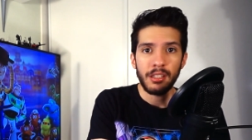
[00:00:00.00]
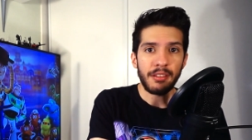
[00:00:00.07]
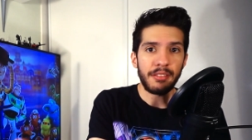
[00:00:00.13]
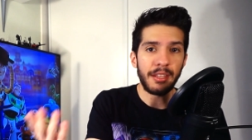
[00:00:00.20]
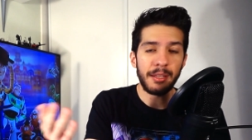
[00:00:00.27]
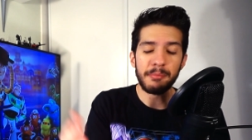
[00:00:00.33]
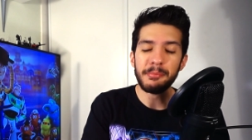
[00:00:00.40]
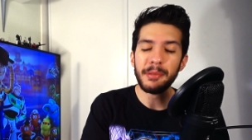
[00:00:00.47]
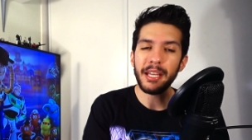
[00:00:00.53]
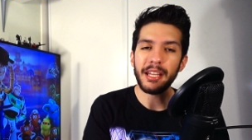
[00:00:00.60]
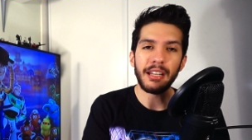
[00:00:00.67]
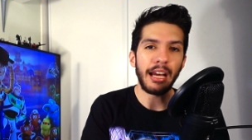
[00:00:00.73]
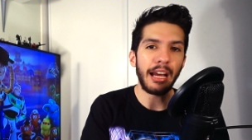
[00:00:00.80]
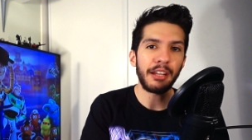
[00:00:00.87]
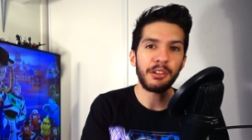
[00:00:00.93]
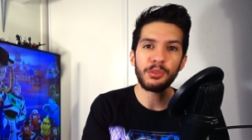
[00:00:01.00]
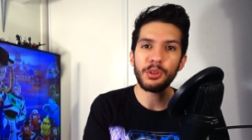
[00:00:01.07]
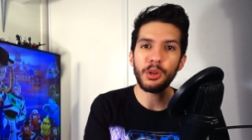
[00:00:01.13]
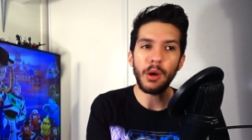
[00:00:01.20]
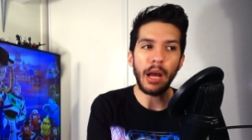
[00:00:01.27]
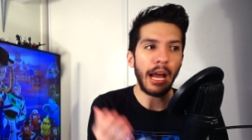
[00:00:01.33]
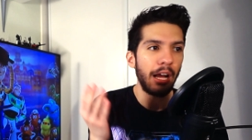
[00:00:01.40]
then, man, I don't
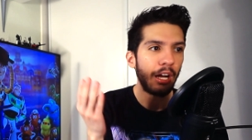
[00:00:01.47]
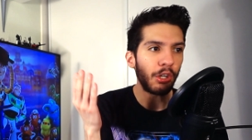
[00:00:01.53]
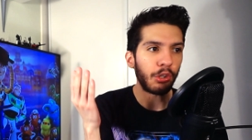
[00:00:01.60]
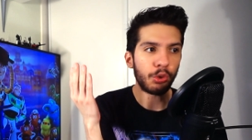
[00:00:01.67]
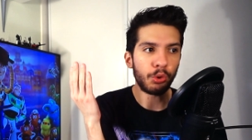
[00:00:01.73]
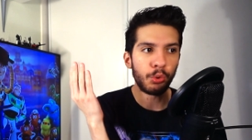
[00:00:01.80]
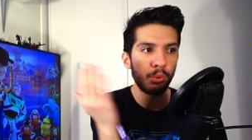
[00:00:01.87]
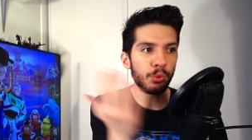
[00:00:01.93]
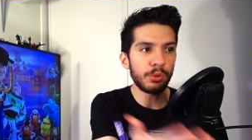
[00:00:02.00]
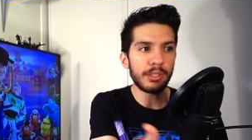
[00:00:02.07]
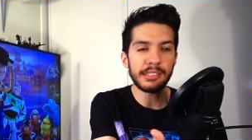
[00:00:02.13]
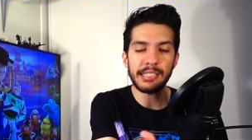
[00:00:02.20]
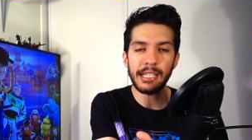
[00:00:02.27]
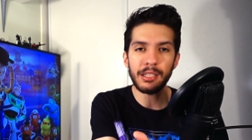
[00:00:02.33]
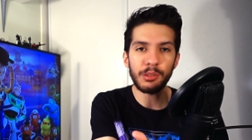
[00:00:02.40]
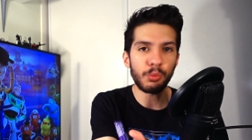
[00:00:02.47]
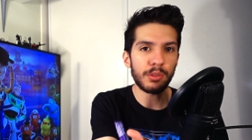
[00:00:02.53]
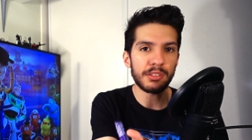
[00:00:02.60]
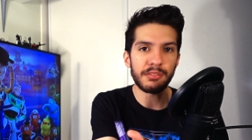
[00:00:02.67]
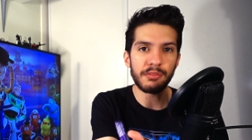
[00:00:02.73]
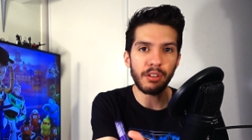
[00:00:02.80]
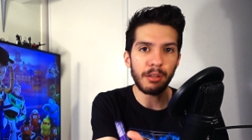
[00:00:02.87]
know who the talent
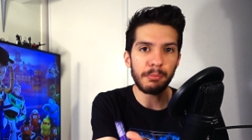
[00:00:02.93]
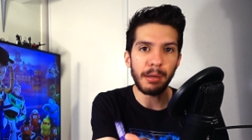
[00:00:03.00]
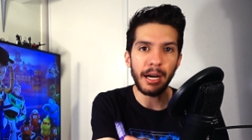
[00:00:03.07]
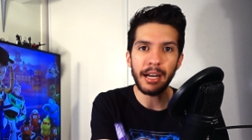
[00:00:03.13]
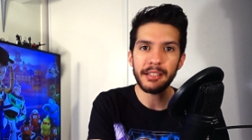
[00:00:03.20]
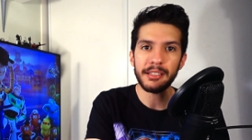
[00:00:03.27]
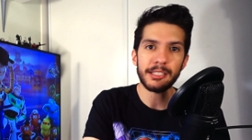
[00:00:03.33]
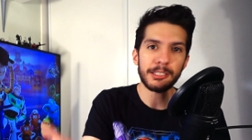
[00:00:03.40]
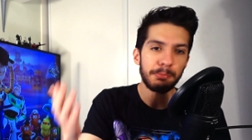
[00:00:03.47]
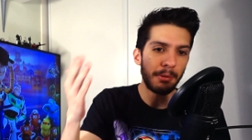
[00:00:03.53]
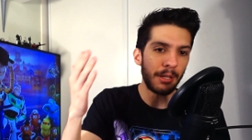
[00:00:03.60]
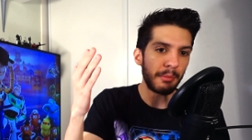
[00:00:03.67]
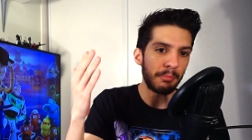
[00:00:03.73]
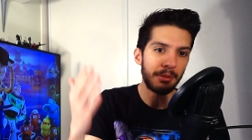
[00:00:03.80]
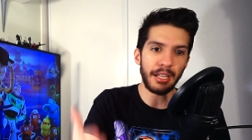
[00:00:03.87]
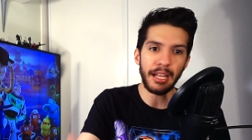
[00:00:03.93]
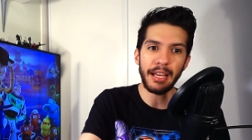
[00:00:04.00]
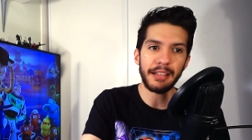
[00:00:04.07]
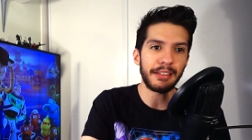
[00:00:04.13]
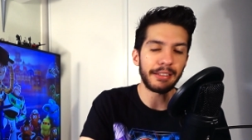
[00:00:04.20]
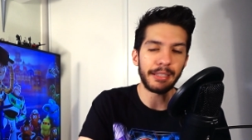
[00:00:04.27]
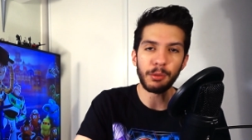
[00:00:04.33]
was involved behind this, but I'm
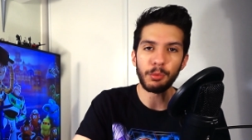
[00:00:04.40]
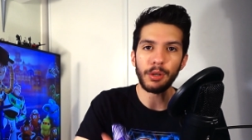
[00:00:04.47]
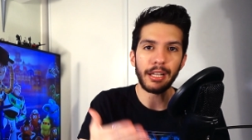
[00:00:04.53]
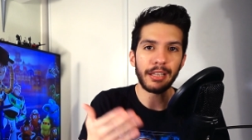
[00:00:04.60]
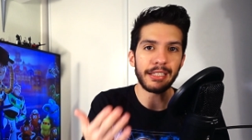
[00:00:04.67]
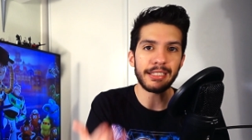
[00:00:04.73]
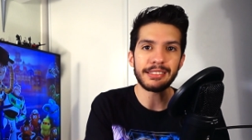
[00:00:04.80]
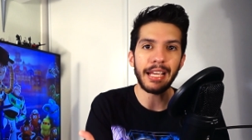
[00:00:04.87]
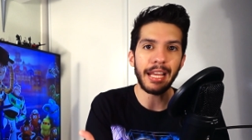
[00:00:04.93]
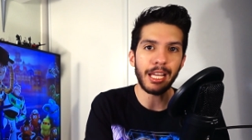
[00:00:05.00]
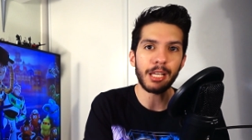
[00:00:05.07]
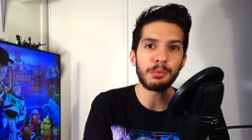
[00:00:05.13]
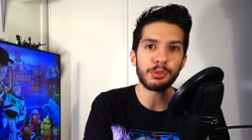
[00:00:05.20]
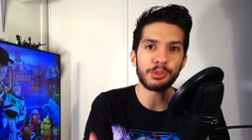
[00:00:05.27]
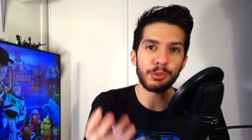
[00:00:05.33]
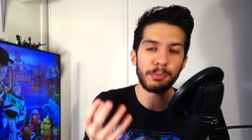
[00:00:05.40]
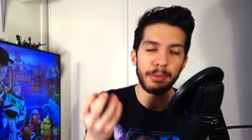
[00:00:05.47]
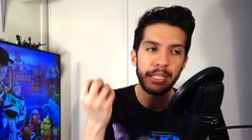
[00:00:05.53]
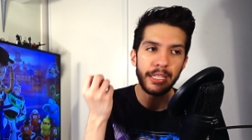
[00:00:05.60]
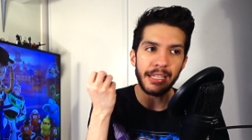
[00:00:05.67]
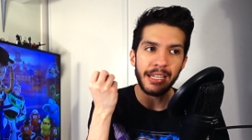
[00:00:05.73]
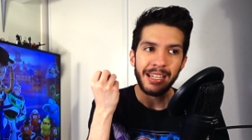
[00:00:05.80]
glad that they were at least able to
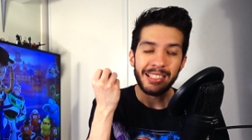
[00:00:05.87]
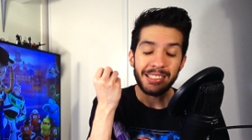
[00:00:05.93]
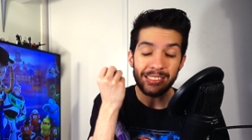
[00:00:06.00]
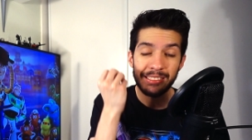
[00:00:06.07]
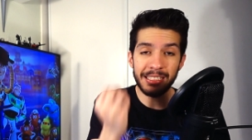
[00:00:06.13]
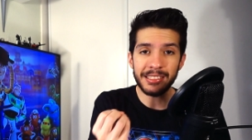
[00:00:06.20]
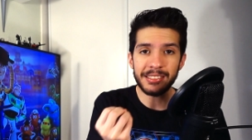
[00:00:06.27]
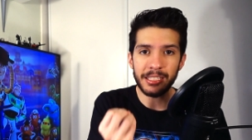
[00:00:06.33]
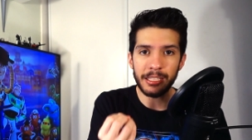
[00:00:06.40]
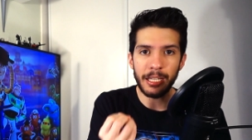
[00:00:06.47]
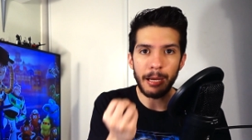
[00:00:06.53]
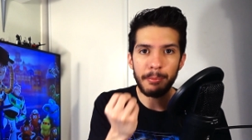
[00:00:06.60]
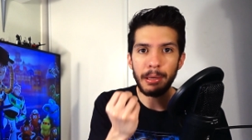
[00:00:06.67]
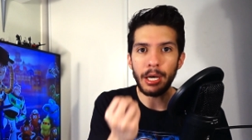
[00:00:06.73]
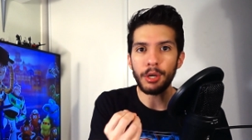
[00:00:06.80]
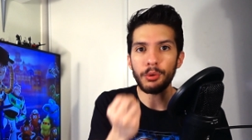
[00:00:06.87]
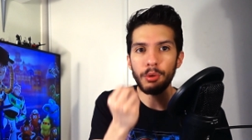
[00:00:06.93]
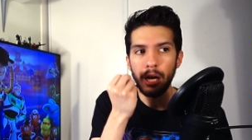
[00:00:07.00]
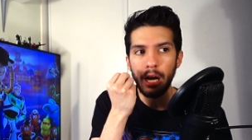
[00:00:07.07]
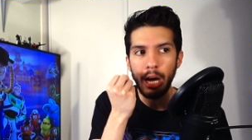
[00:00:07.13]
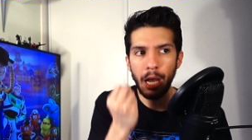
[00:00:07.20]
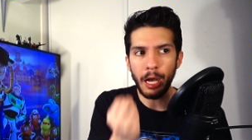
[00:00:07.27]
be sentient about
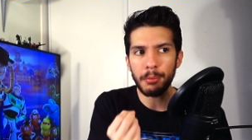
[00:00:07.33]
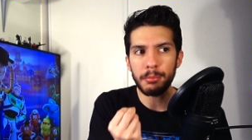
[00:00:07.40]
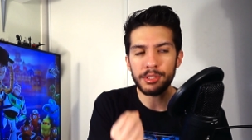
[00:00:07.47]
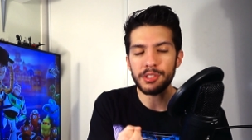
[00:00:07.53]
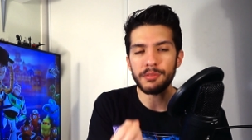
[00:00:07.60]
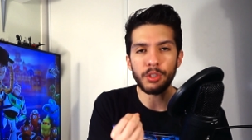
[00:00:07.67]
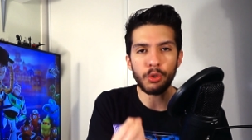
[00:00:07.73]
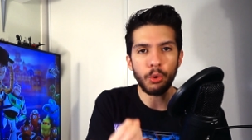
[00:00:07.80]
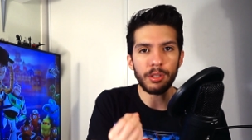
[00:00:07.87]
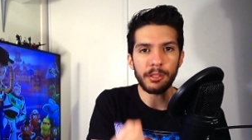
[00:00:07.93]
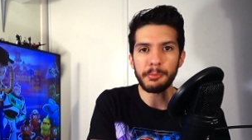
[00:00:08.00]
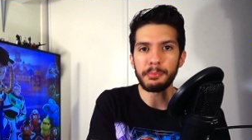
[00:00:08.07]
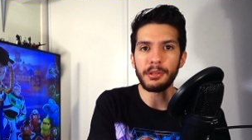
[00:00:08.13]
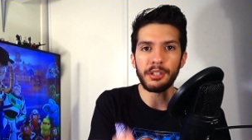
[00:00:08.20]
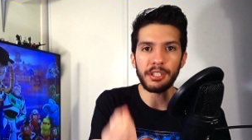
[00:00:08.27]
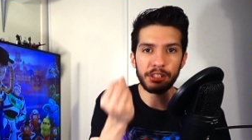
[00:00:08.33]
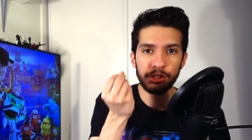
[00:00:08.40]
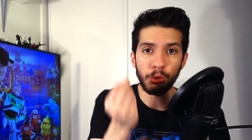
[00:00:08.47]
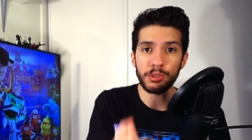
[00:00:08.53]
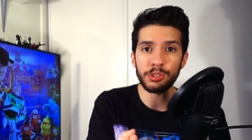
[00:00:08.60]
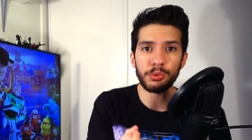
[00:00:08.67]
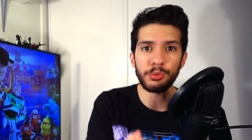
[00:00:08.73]
how much of a quality product
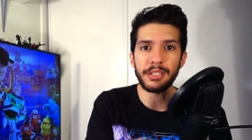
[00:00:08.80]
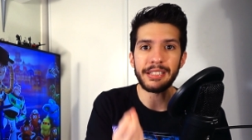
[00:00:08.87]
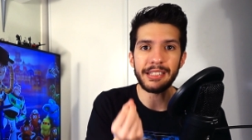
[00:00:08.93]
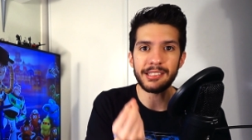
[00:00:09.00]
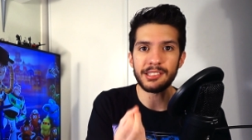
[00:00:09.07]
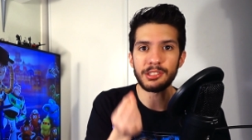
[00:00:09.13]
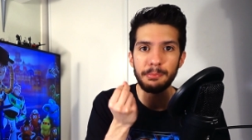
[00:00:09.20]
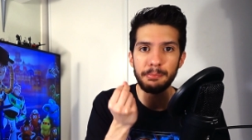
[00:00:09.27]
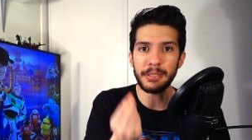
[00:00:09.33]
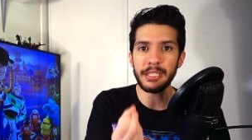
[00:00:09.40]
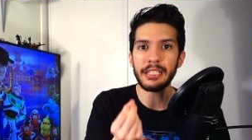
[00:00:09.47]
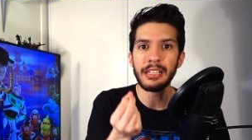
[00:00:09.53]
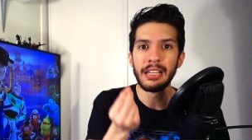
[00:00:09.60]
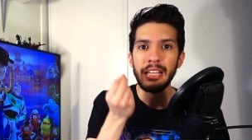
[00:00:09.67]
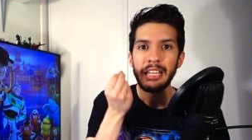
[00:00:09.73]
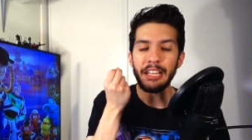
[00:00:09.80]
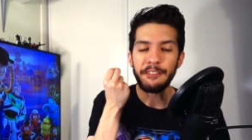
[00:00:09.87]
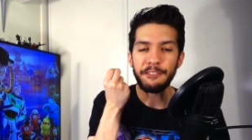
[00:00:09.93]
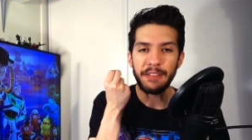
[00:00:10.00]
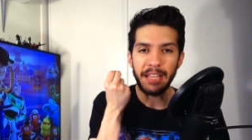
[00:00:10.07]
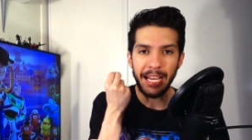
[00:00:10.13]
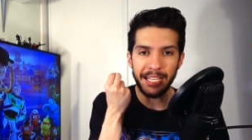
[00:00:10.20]
Toy Story needs to be
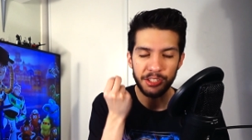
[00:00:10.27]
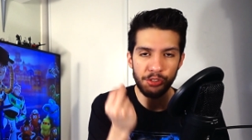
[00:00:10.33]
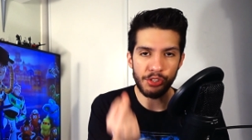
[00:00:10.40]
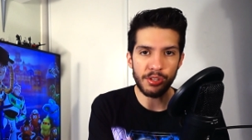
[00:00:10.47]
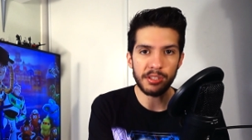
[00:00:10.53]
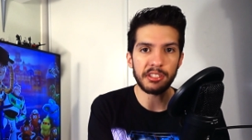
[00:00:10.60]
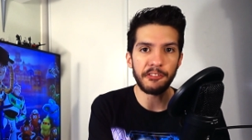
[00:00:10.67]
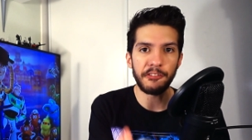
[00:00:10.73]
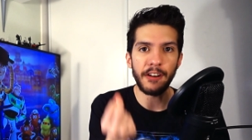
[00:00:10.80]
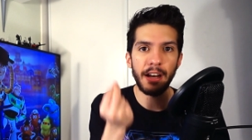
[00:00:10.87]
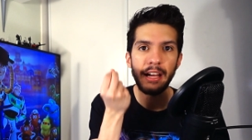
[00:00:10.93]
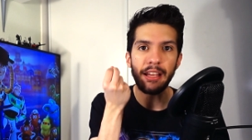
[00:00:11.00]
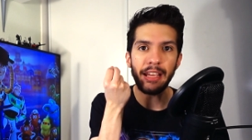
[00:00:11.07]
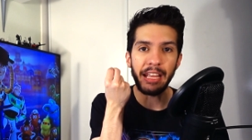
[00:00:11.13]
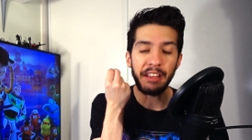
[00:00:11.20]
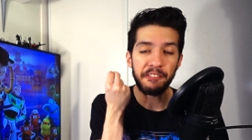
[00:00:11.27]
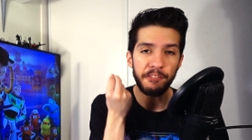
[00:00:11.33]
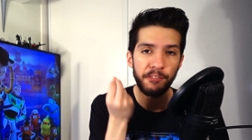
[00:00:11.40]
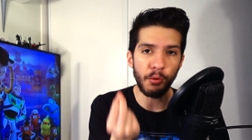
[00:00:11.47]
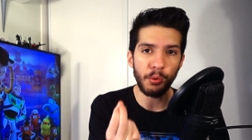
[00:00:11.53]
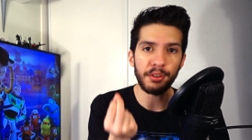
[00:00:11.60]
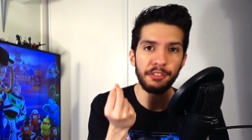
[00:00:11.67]
if it has to justify a
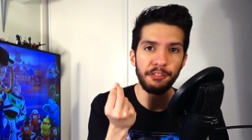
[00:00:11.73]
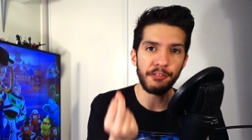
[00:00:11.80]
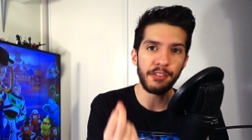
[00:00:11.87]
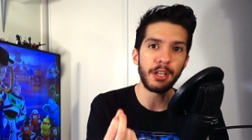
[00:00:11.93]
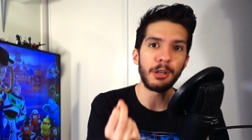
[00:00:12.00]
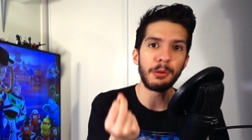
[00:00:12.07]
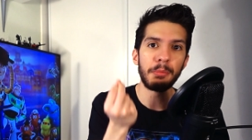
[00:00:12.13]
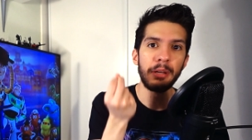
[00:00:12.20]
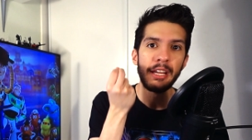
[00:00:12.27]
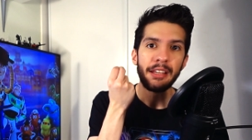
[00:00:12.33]
fourth film